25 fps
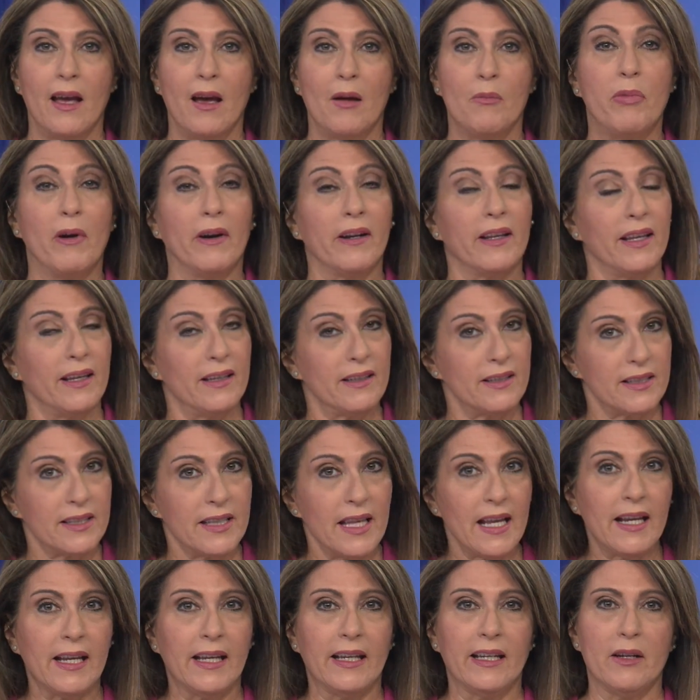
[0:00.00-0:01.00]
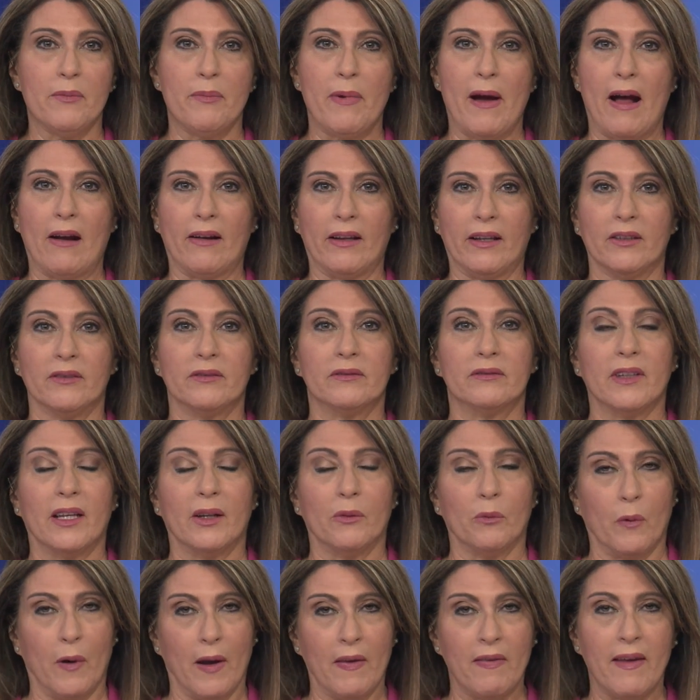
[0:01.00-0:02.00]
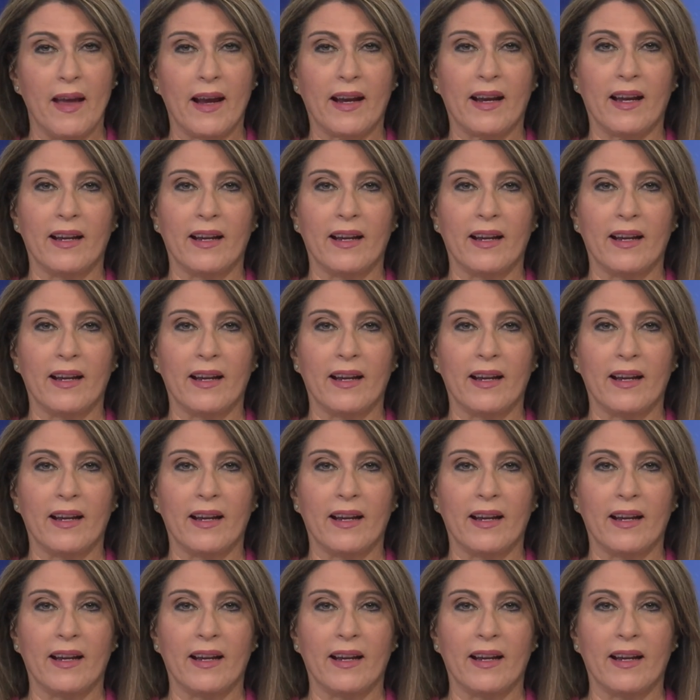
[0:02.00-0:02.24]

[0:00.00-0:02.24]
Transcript: But he is thinking about it and when that